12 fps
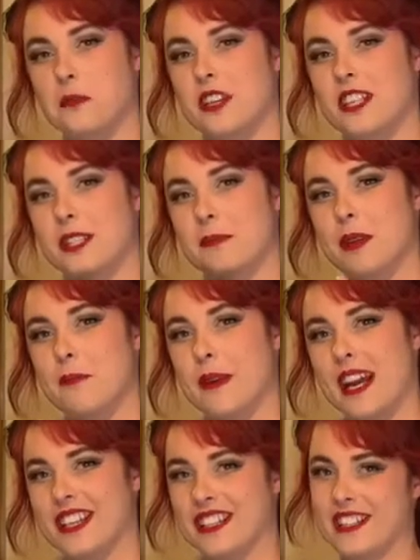brings me
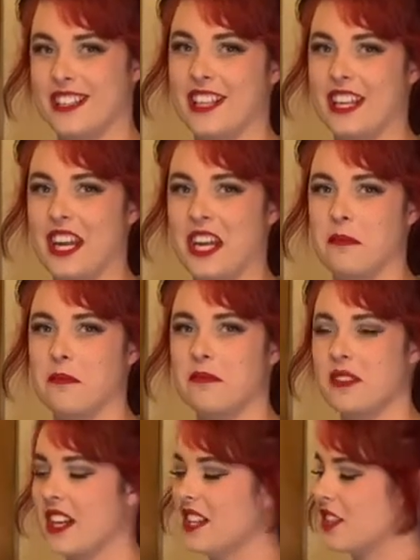back to the cape.
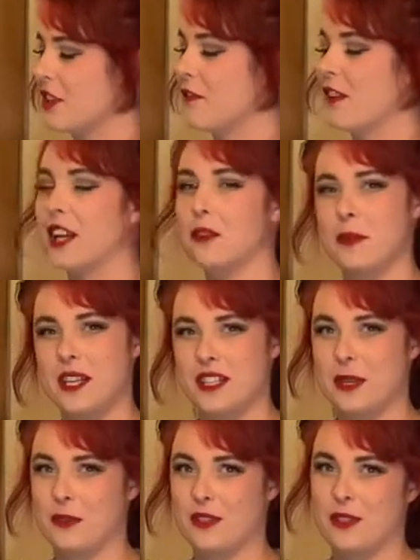The final piece I
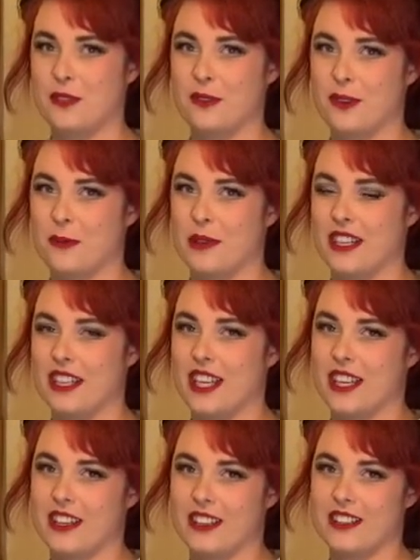want to talk about
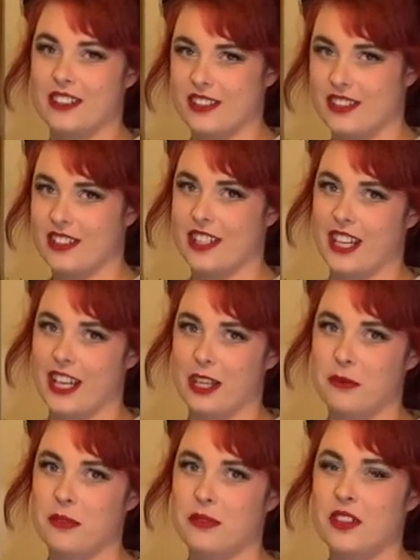here is the cape.
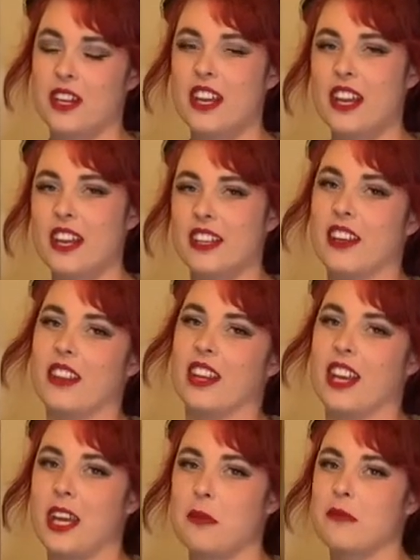Now the
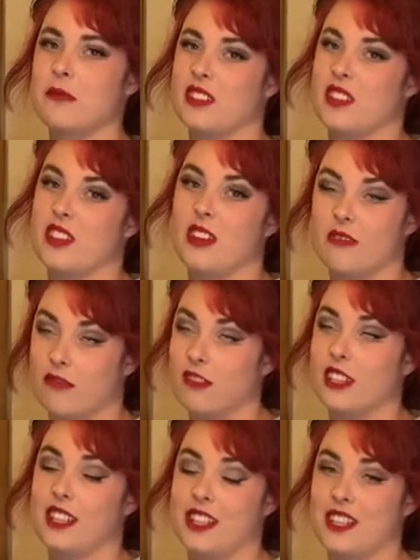cape was
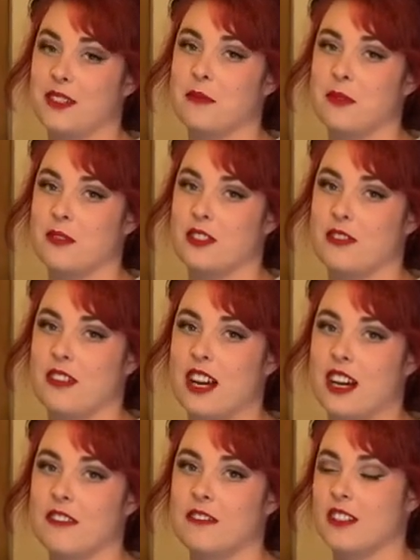really simple to
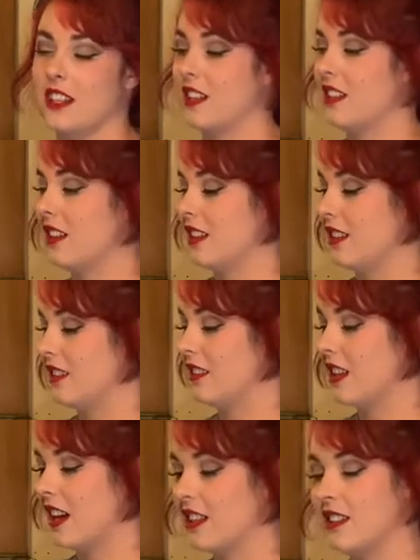draft. It is
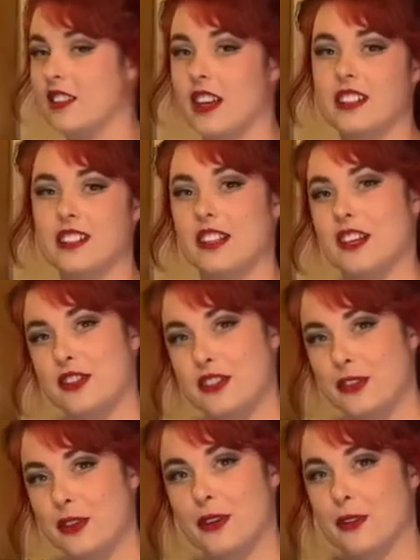just a
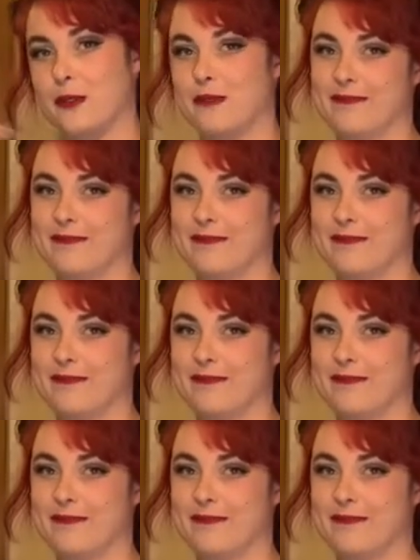circle.